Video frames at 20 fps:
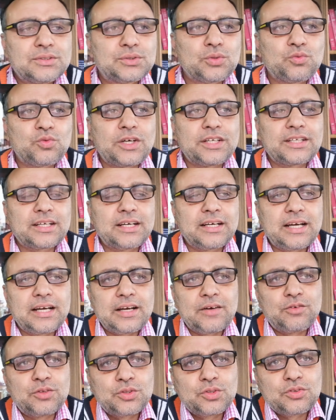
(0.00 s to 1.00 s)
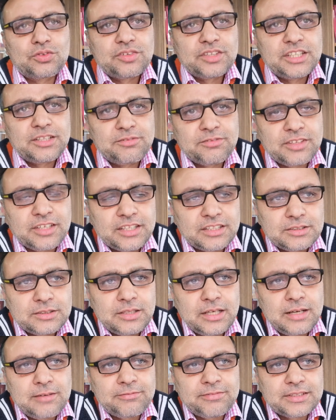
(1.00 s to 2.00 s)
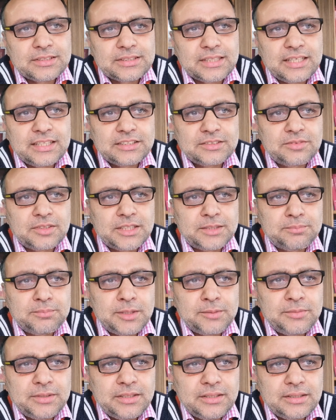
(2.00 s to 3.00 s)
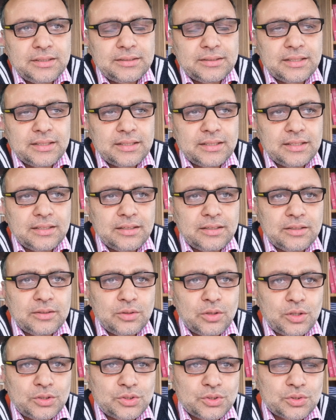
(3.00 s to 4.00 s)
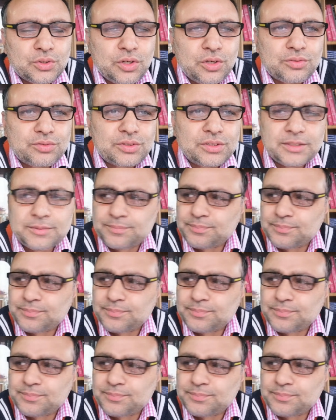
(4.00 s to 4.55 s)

so what I want to very emphasize very maybe in the logic of